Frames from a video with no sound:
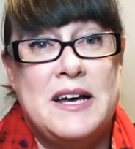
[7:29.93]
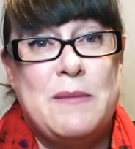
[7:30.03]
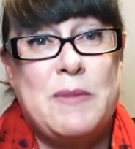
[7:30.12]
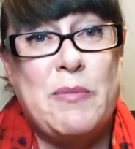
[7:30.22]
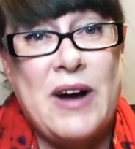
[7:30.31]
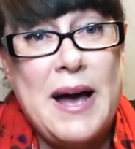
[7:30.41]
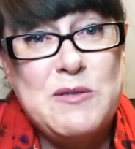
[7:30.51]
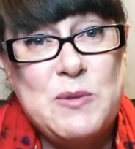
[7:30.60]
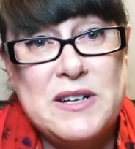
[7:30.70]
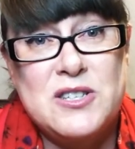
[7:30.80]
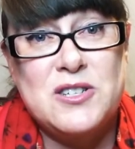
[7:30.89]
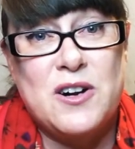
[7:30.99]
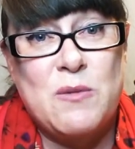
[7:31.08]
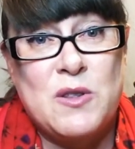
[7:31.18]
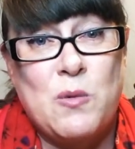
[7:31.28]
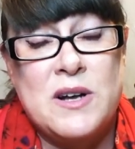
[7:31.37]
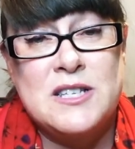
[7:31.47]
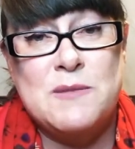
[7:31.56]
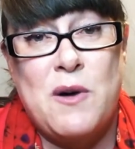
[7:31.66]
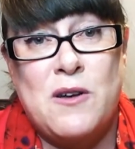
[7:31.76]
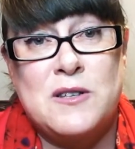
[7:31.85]
but perhaps we can start with one
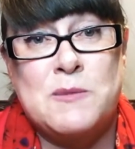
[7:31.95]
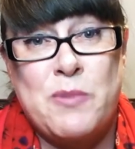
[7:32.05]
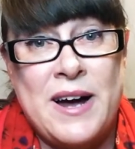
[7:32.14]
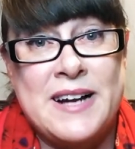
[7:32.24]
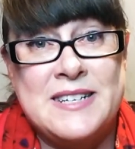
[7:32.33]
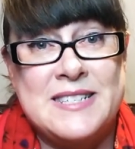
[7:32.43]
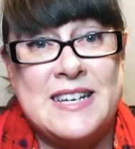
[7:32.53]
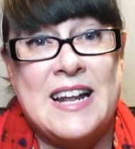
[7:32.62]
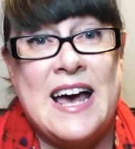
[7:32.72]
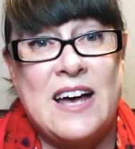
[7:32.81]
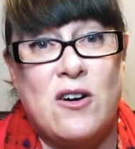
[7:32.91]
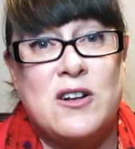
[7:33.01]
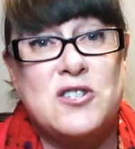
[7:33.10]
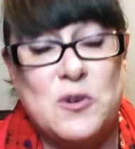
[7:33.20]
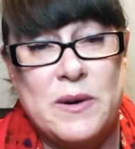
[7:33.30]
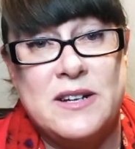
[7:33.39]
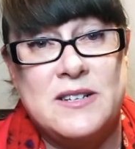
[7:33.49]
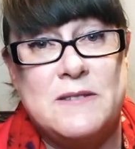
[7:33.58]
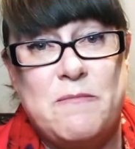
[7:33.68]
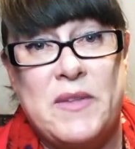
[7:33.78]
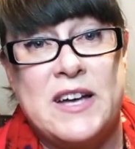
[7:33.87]
small practice and add on to it
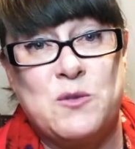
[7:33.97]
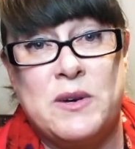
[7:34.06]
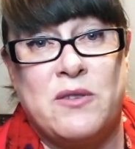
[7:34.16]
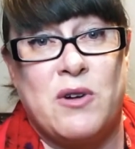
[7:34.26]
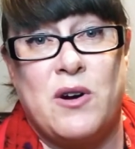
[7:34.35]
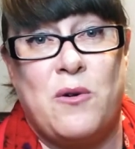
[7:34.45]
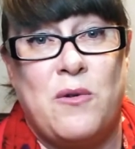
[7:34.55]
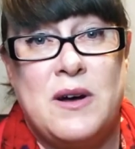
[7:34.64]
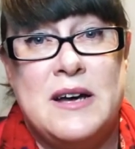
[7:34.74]
as we grow.